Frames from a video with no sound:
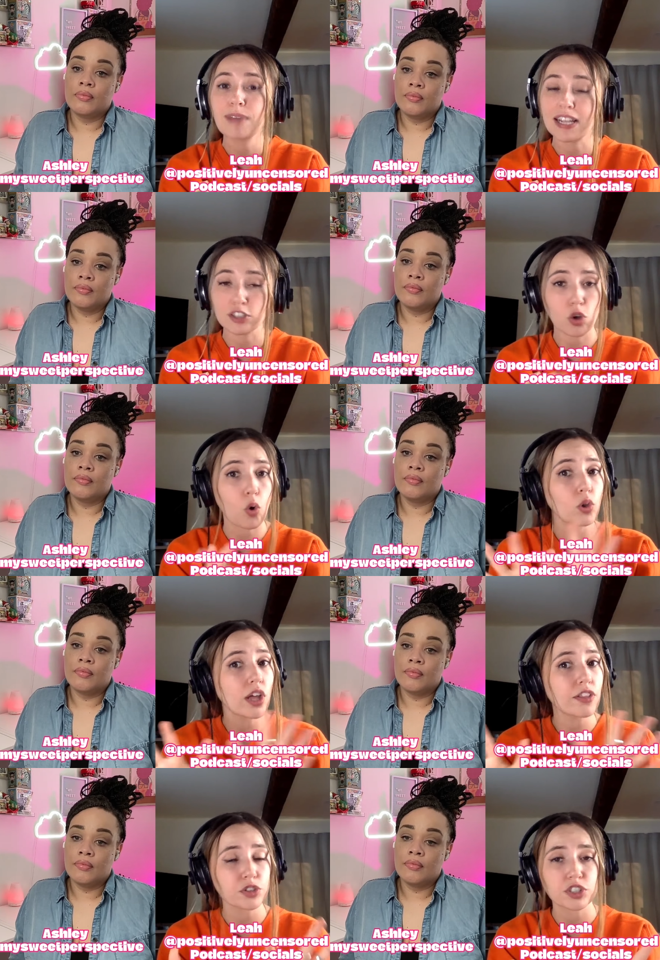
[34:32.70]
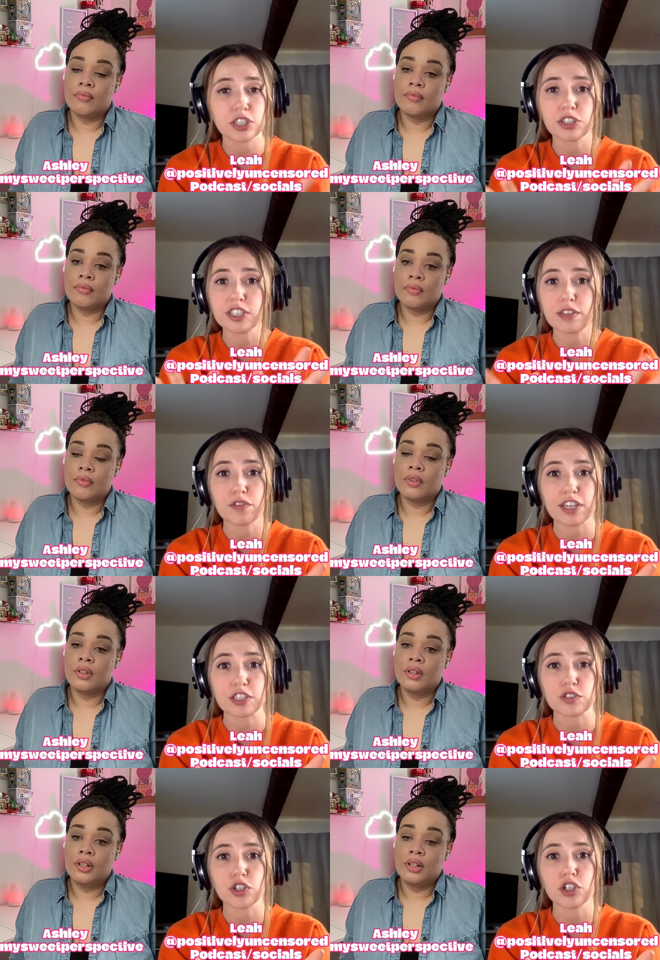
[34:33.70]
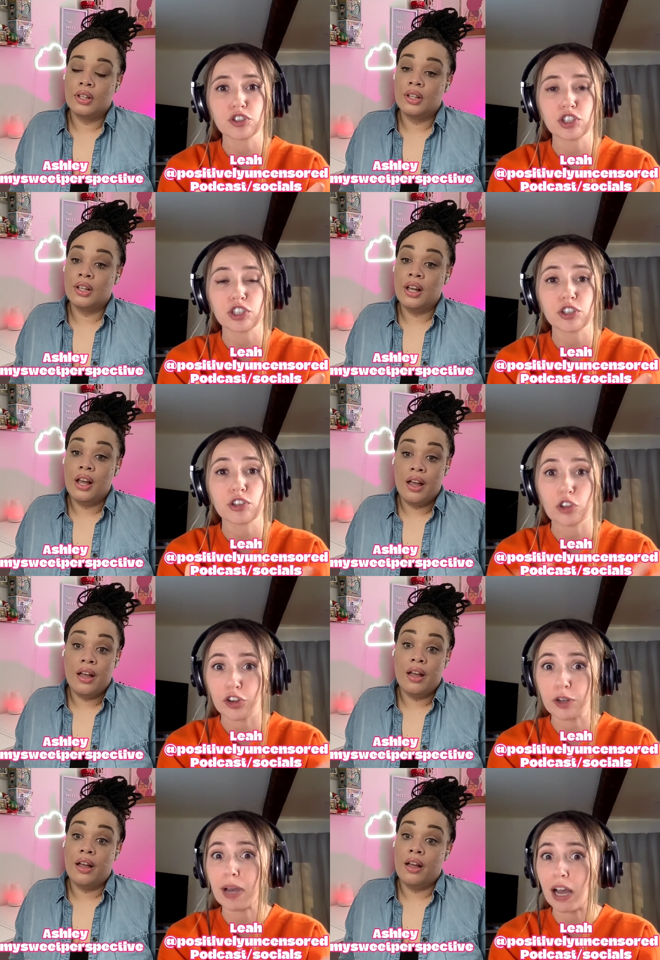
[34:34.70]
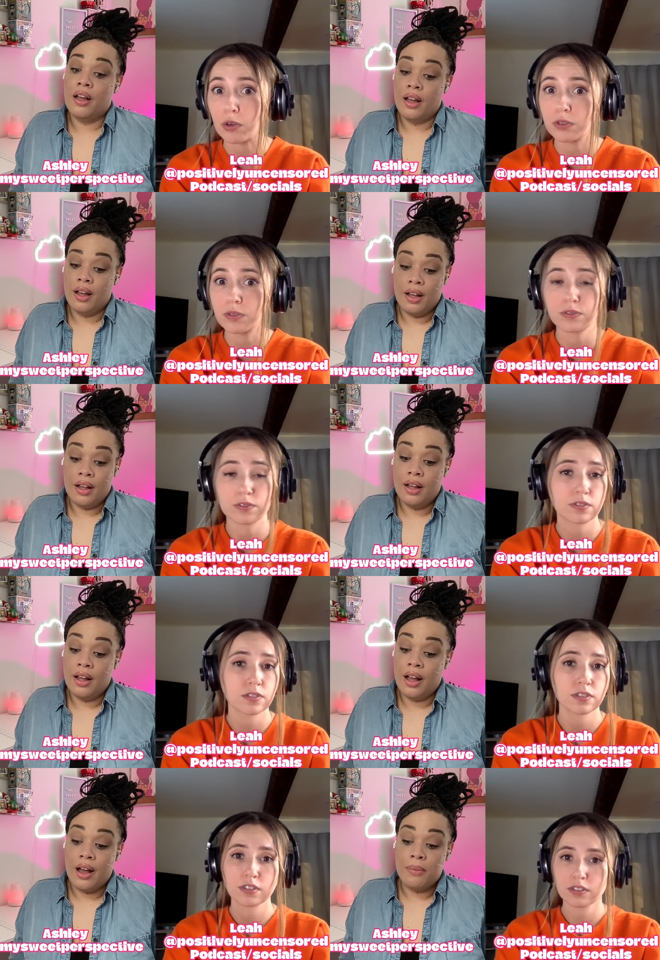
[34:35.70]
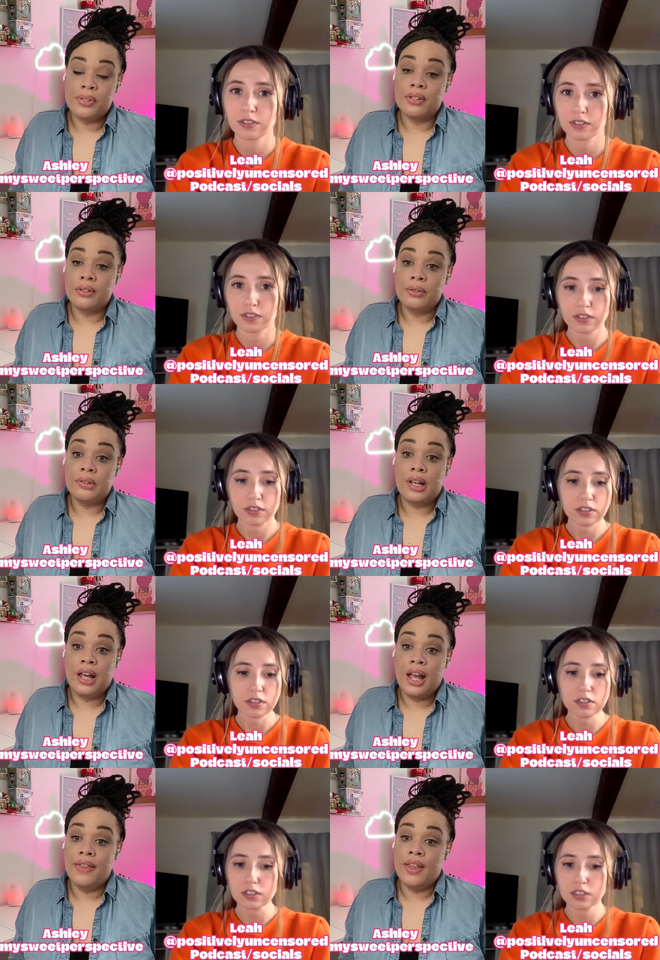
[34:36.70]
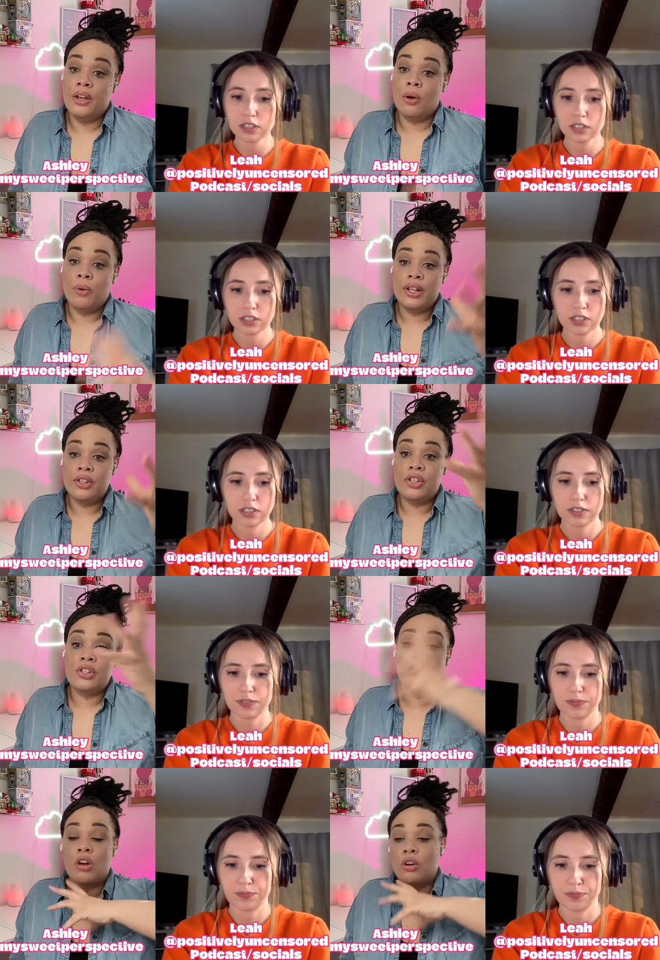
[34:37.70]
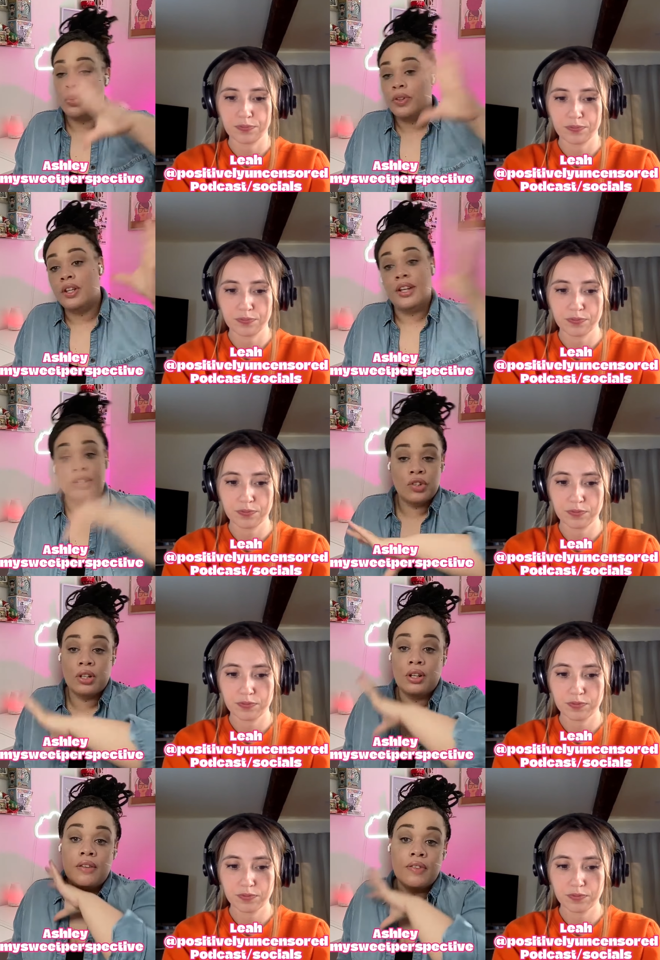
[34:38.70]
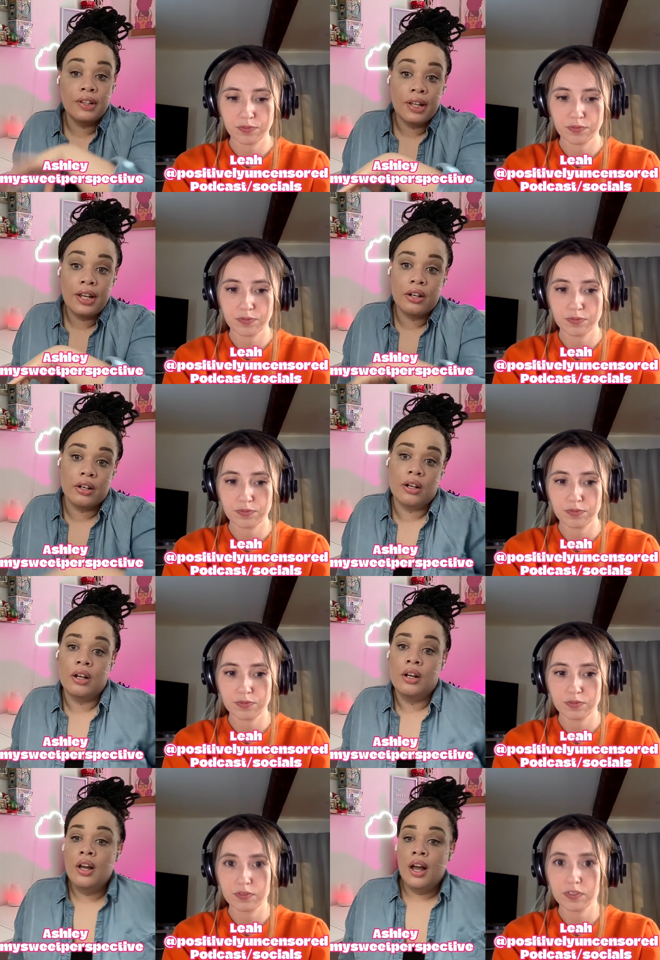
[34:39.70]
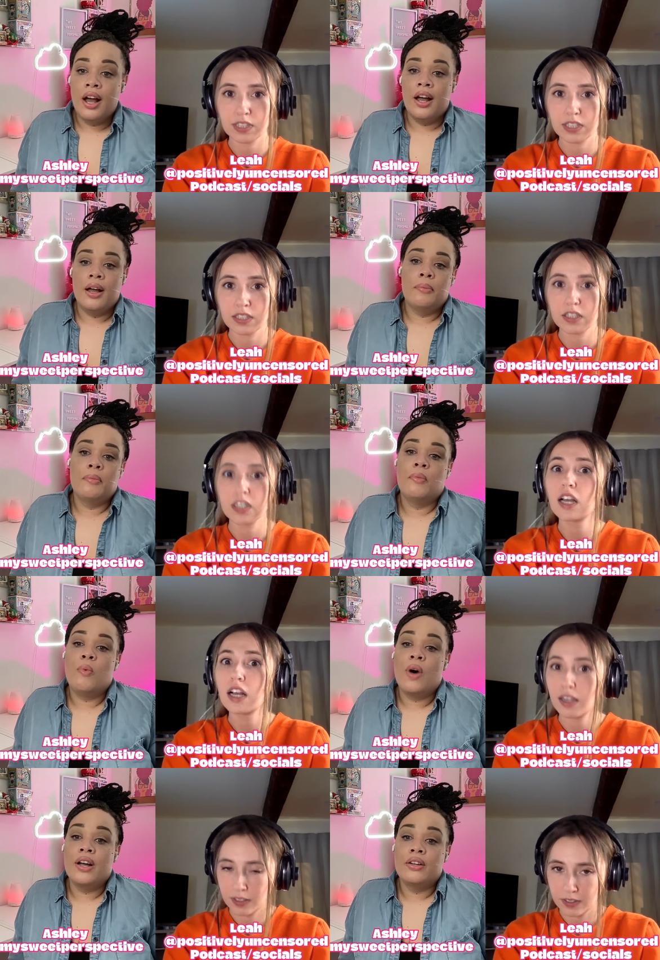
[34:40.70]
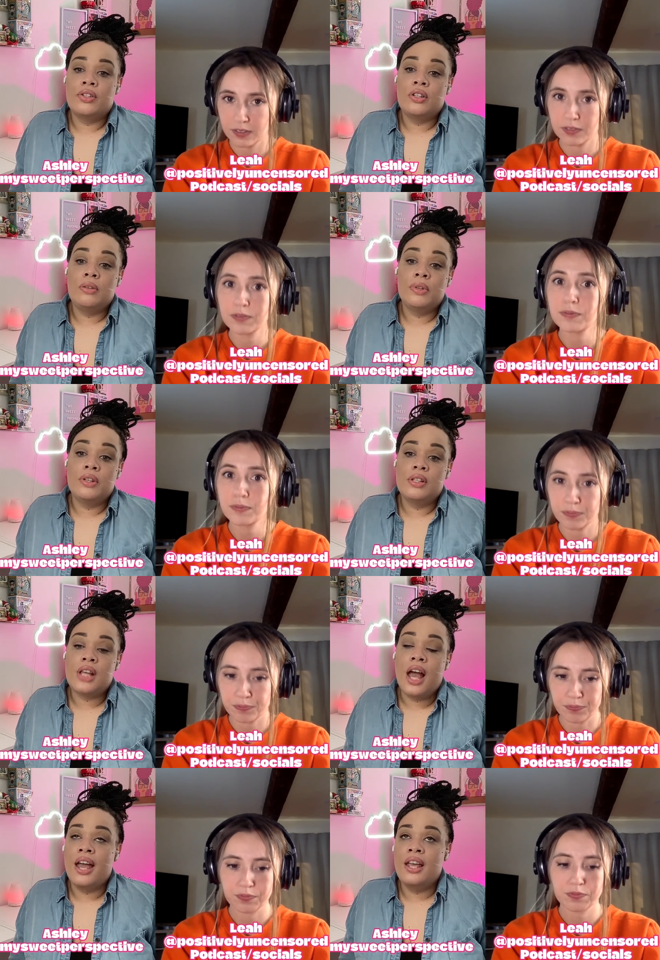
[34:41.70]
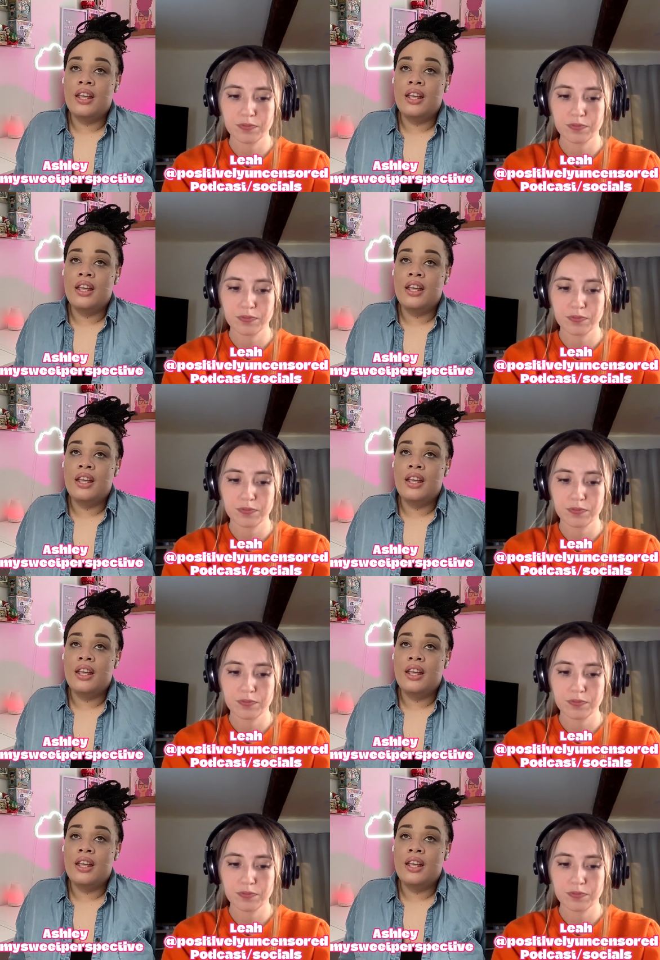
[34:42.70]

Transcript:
Speaker 1: that's a whole other series of things for her to learn about
Speaker 2: absolutely and then knowing that she struggled with addiction even later um, while she was,